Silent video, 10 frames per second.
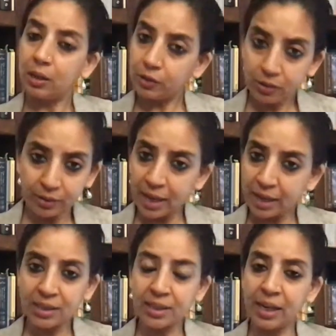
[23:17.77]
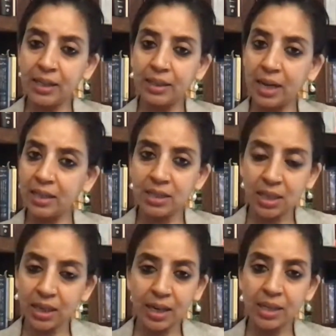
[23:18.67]
That is correct. That is
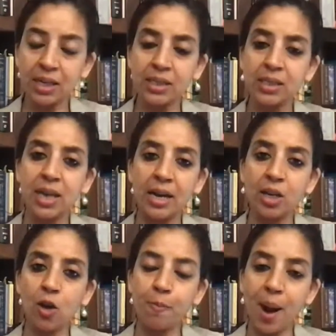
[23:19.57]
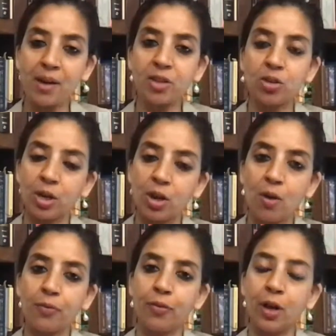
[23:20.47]
the correct understanding of part 3
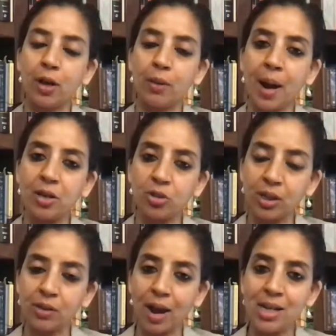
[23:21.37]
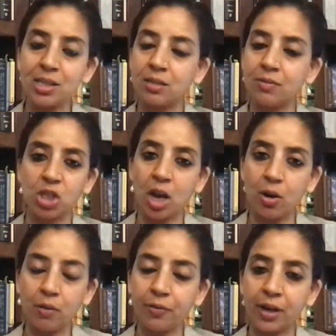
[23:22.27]
rights, which are
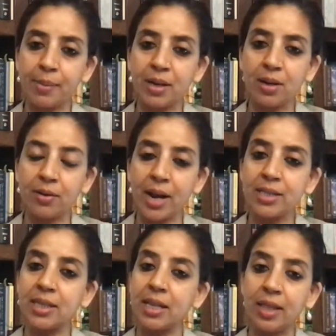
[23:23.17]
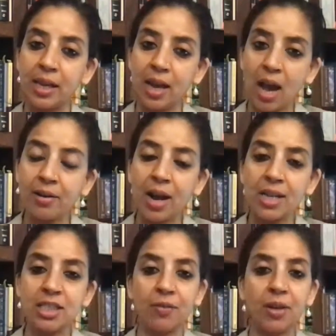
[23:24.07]
all fundamental rights, and they are
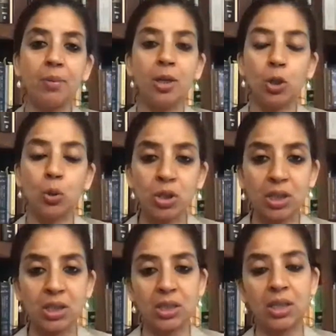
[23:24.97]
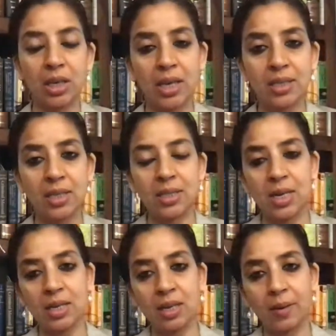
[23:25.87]
rights available to citizen against the state.